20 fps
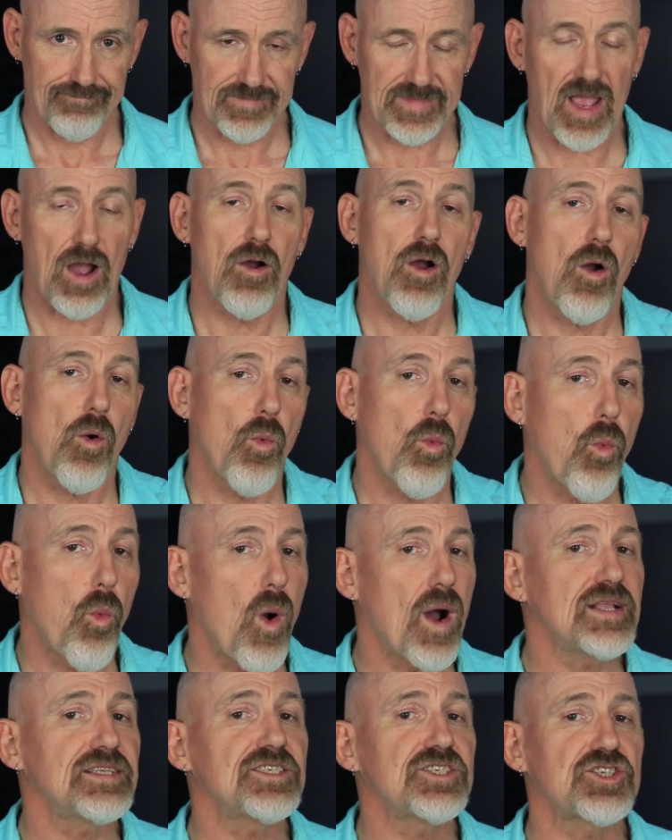Now,
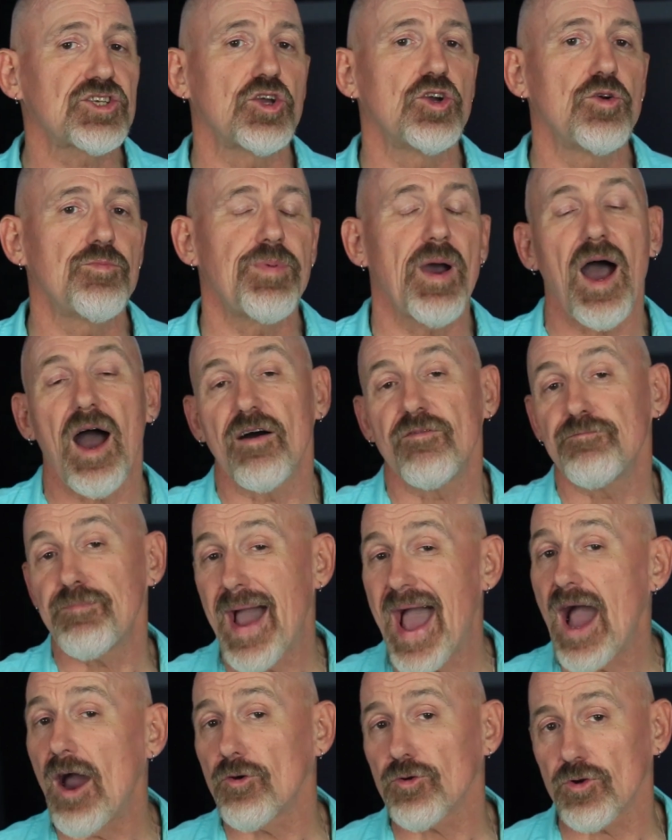one scoop of
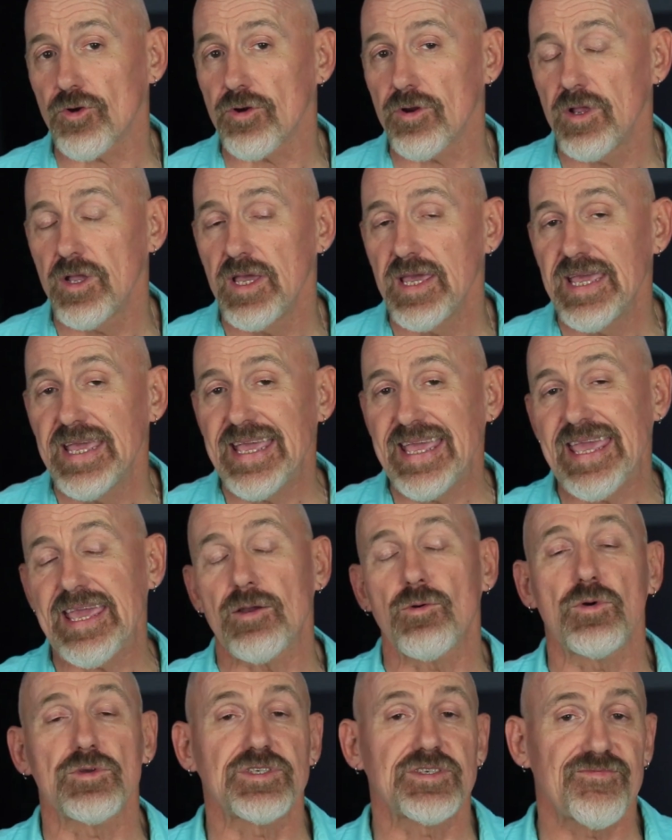powder
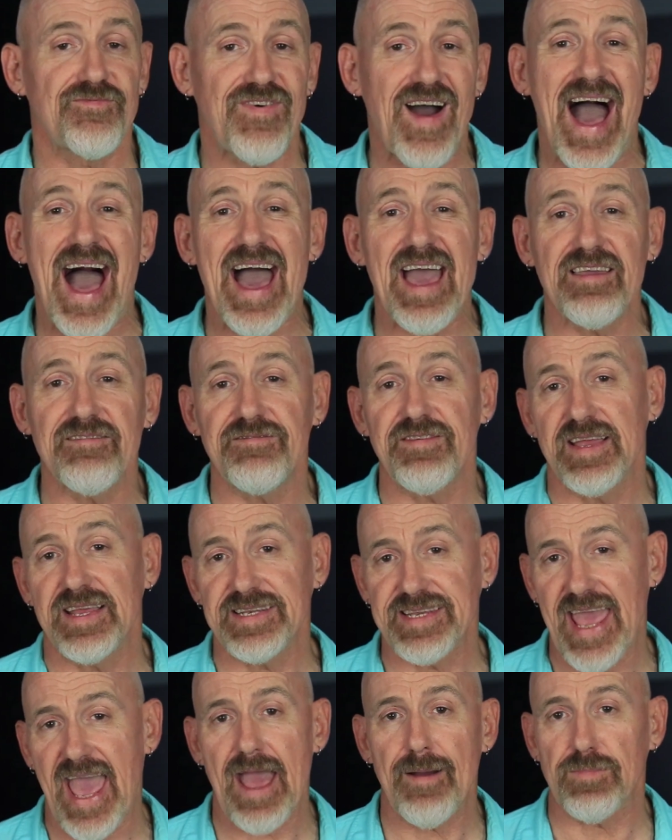equals five
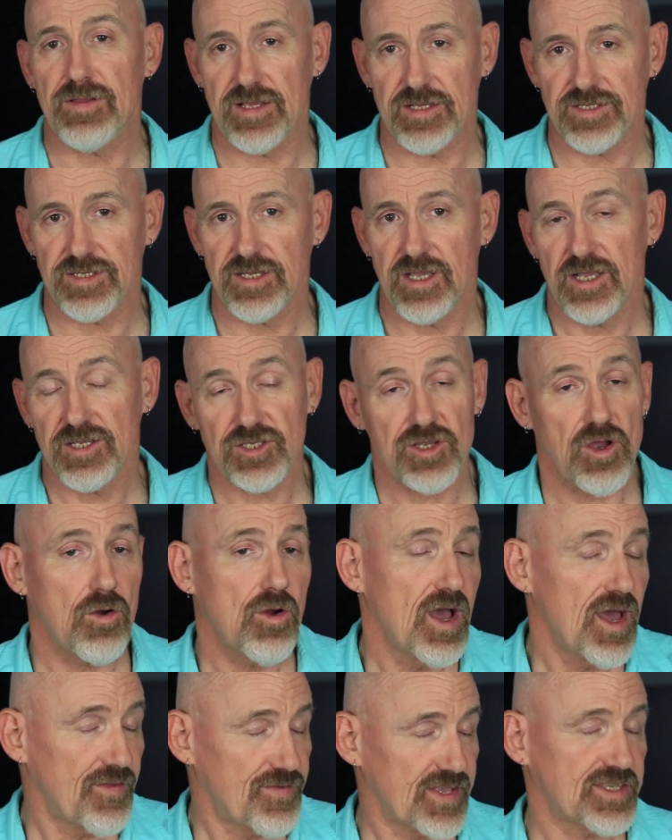tablets.
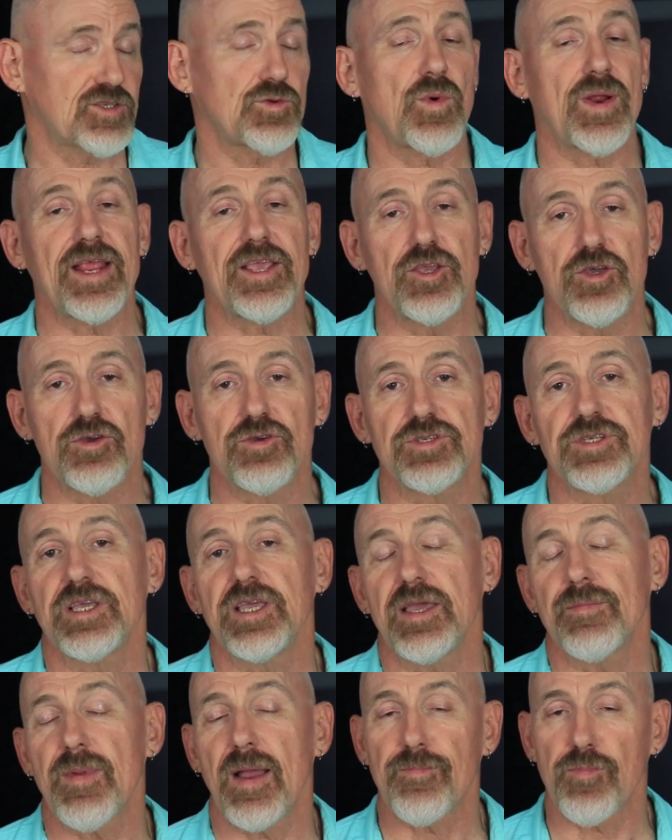So this is what I use
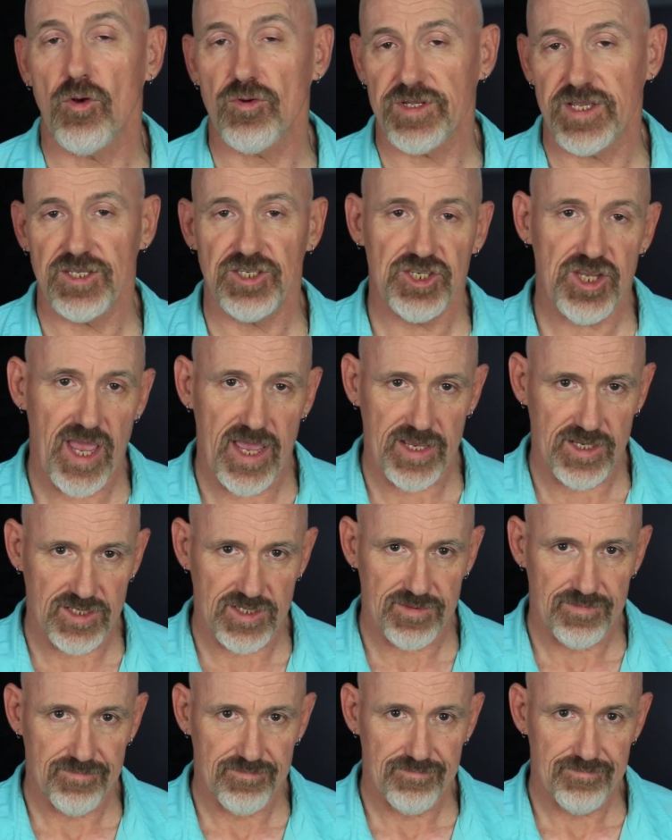in my protein
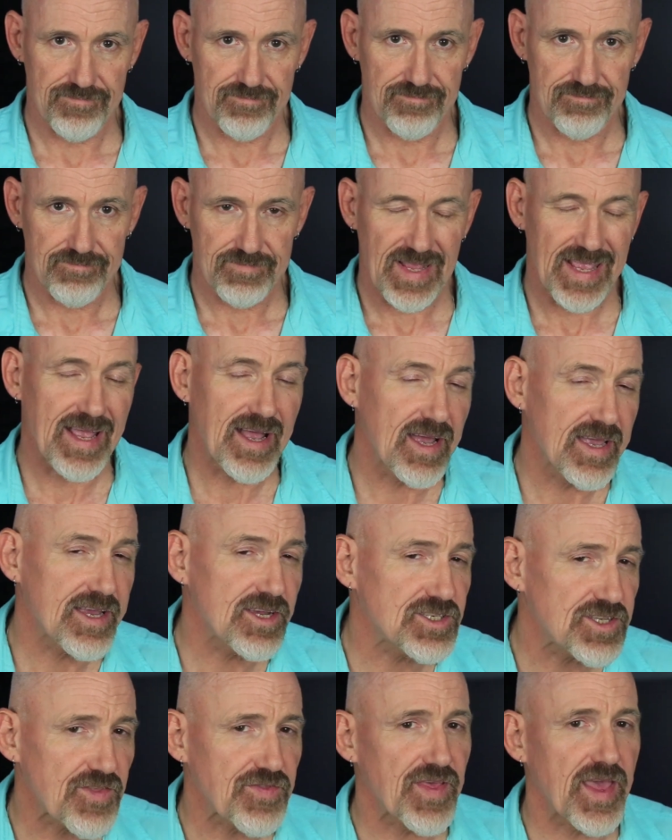shakes. Now,
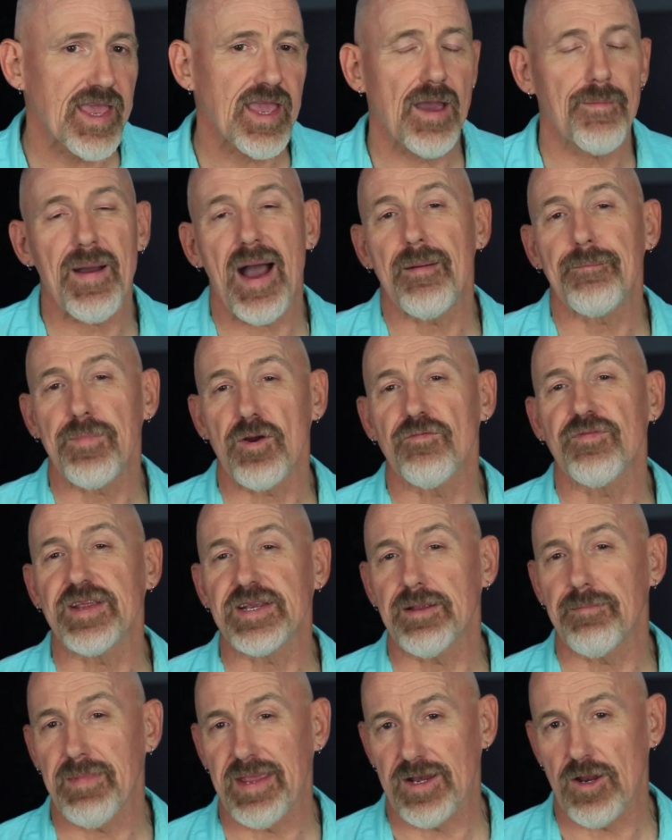here's the thing about
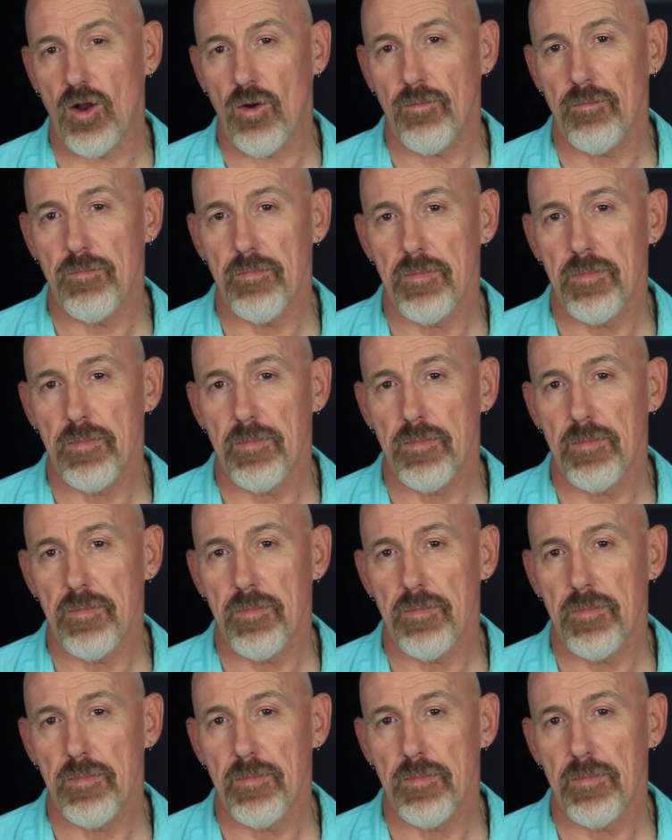Perfect Amino.